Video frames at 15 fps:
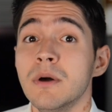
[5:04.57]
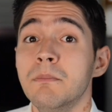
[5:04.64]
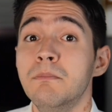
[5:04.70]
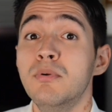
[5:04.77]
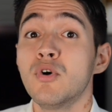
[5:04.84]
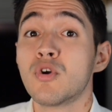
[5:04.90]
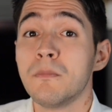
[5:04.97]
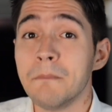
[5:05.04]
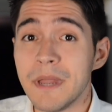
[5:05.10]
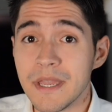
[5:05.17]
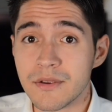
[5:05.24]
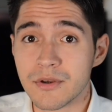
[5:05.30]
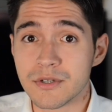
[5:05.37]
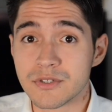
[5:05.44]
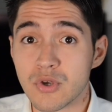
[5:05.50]

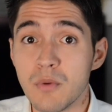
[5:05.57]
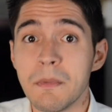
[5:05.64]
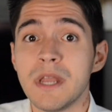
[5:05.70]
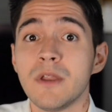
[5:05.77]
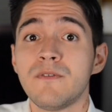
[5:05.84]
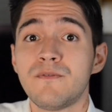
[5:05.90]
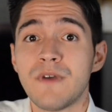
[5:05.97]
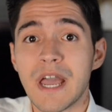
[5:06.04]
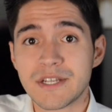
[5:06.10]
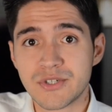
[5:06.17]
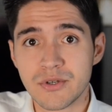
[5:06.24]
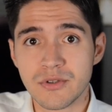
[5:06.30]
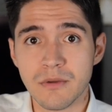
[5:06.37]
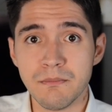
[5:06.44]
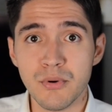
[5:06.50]
bookmakers who manufacture
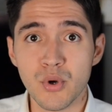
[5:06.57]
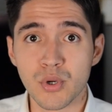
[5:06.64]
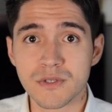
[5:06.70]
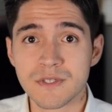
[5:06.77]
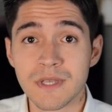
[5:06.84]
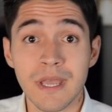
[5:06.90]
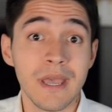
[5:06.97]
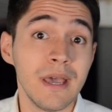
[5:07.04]
the books,